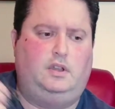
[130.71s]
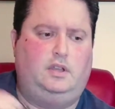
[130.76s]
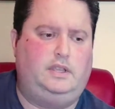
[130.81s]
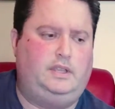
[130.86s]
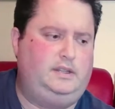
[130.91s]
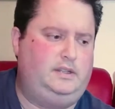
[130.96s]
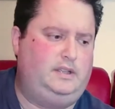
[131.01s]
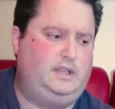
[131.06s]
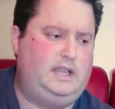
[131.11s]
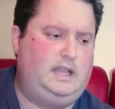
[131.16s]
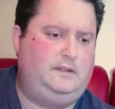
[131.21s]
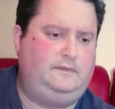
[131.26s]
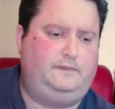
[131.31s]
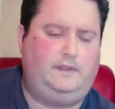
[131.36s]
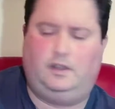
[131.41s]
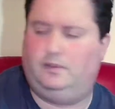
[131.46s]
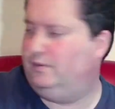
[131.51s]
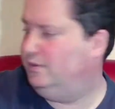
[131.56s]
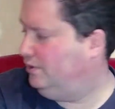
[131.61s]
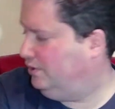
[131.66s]
in-ear
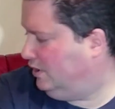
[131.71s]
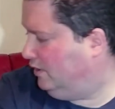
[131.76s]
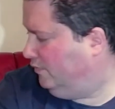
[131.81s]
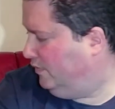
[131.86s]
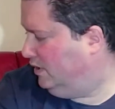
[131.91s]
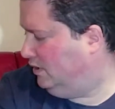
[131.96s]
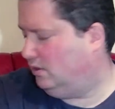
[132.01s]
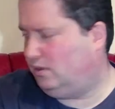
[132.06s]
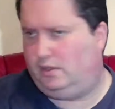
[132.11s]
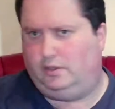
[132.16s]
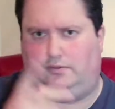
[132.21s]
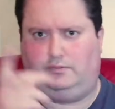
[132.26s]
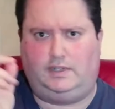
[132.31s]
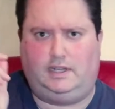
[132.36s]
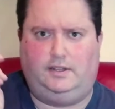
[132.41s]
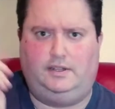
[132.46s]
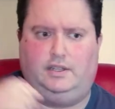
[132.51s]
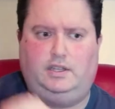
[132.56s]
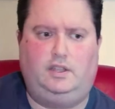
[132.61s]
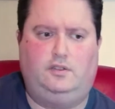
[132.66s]
headphones somewhere lying
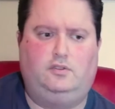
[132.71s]
around here.